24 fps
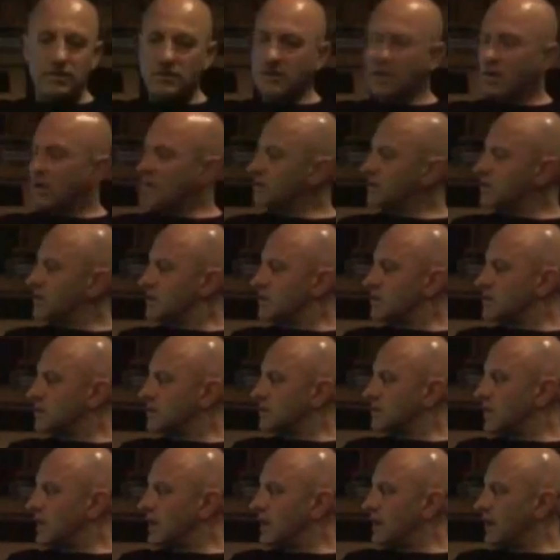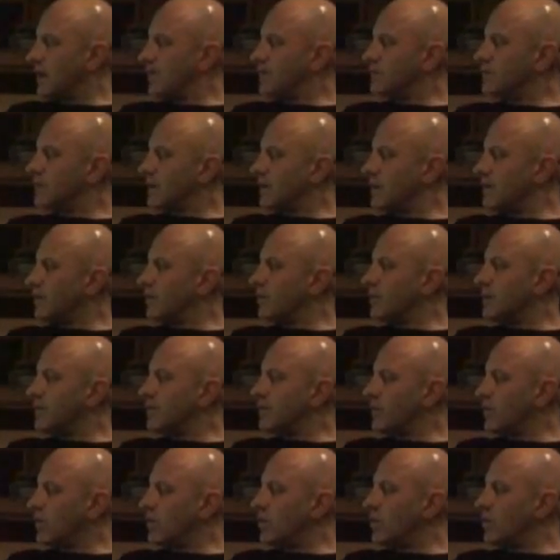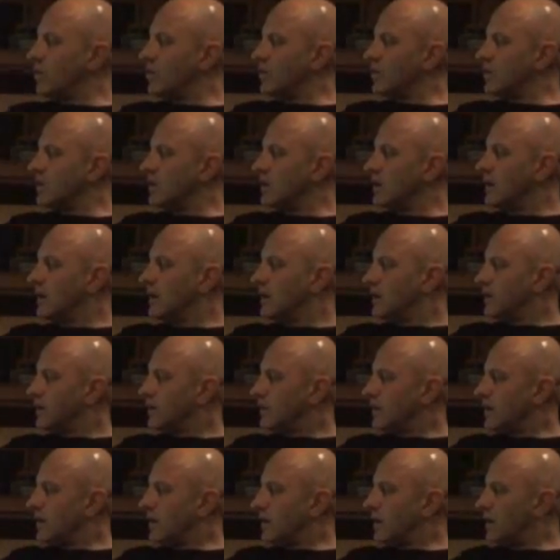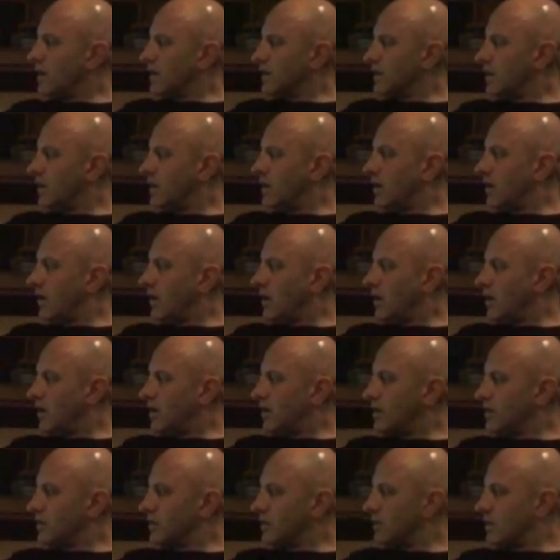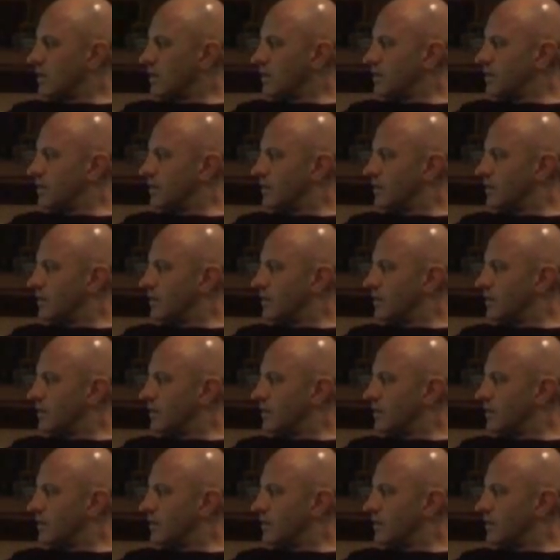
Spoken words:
that are just enough to give a bit of a hook, that are sort of